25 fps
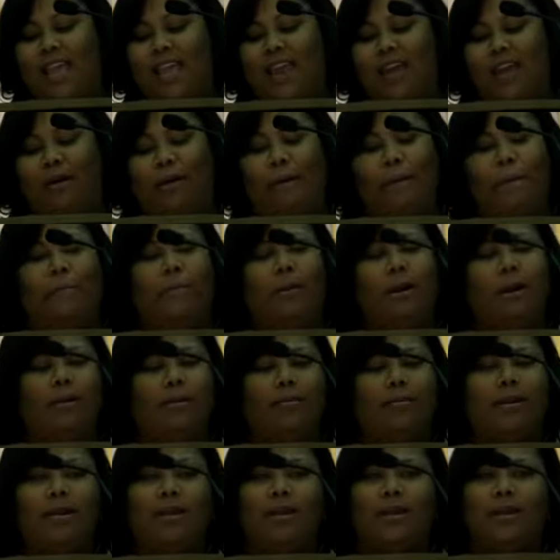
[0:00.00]
anger
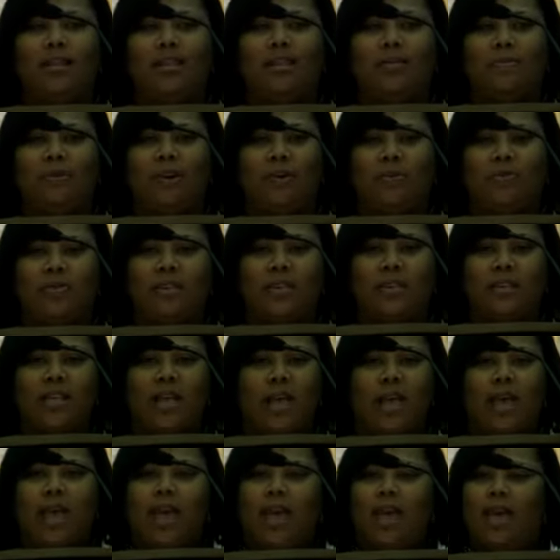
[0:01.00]
burned against Moses.
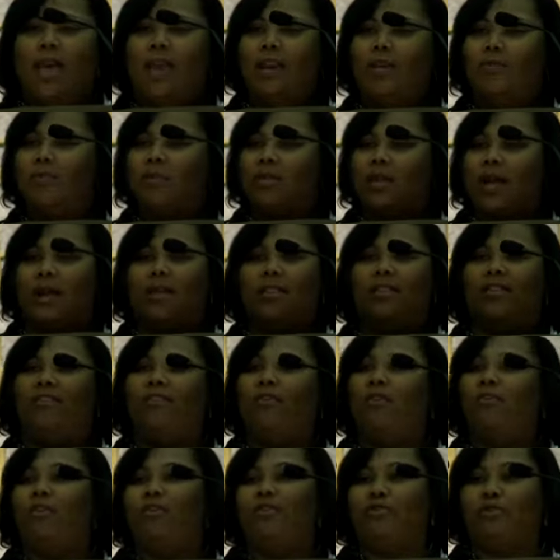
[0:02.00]
And it was like the
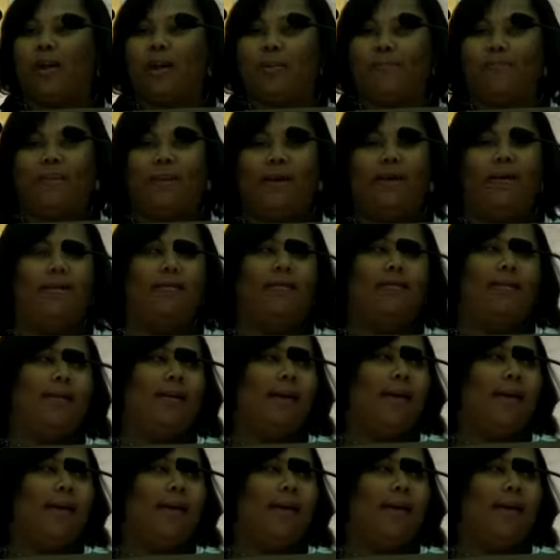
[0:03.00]
floor dropped out.